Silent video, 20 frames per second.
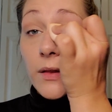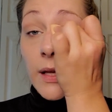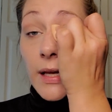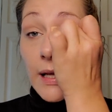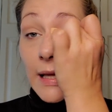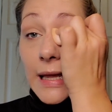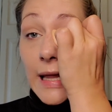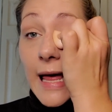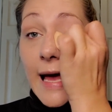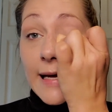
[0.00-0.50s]
It
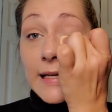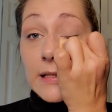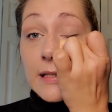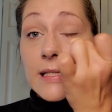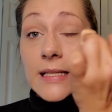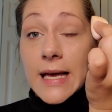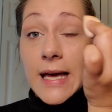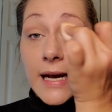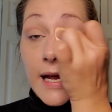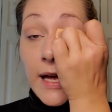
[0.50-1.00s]
lightens
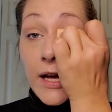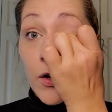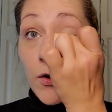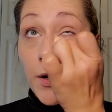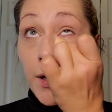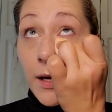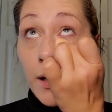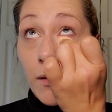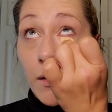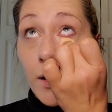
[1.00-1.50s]
that
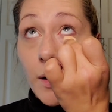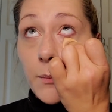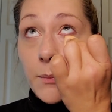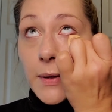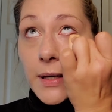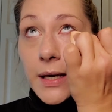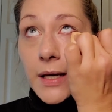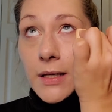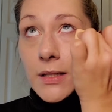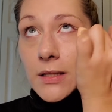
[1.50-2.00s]
area up
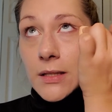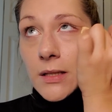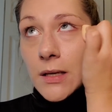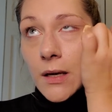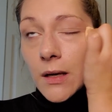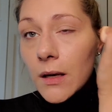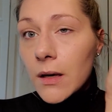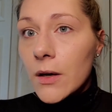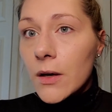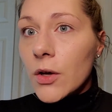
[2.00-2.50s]
because
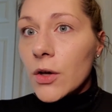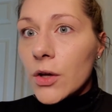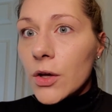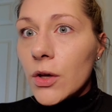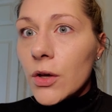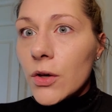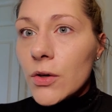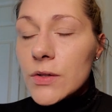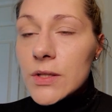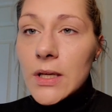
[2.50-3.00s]
you
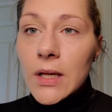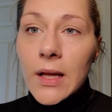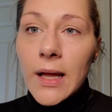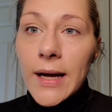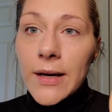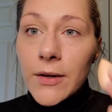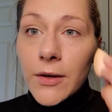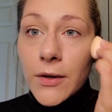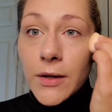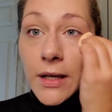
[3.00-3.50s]
use a
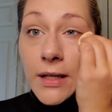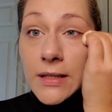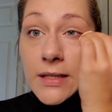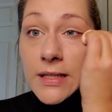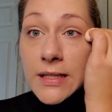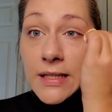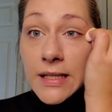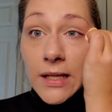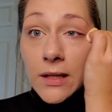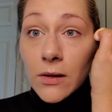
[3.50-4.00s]
lighter
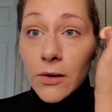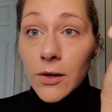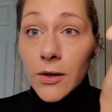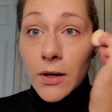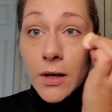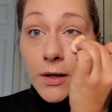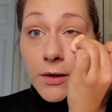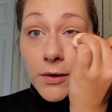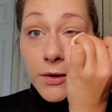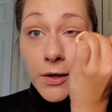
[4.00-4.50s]
concealer
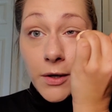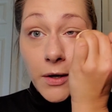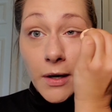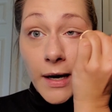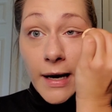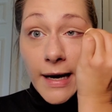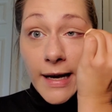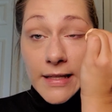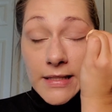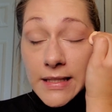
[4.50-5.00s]
under your
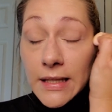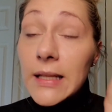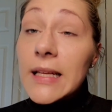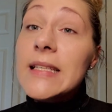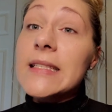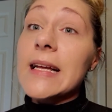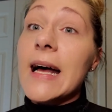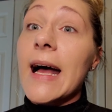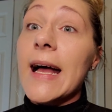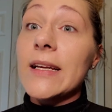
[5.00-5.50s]
eyes. At
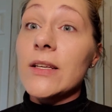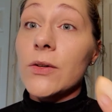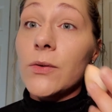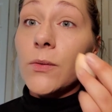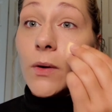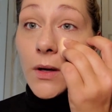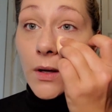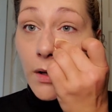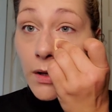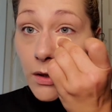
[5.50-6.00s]
least I do.
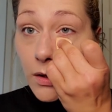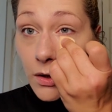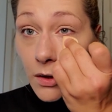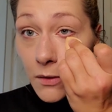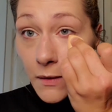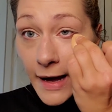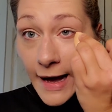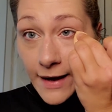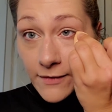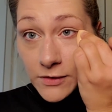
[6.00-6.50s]
You don't
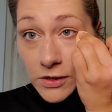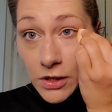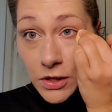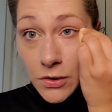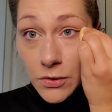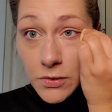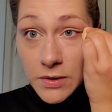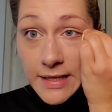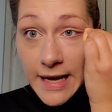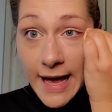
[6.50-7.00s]
have to
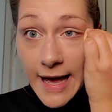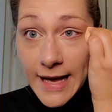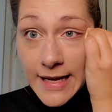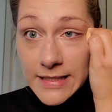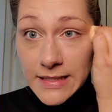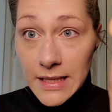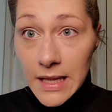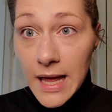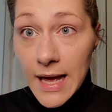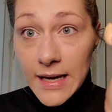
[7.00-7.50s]
use as
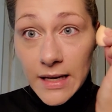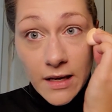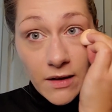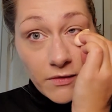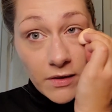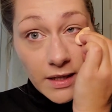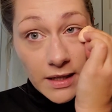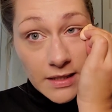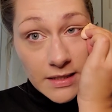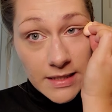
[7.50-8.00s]
light of
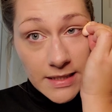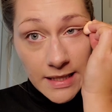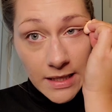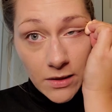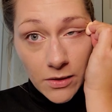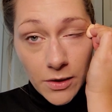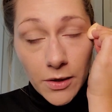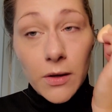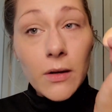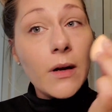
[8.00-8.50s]
a
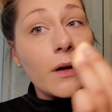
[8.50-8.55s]
concealer.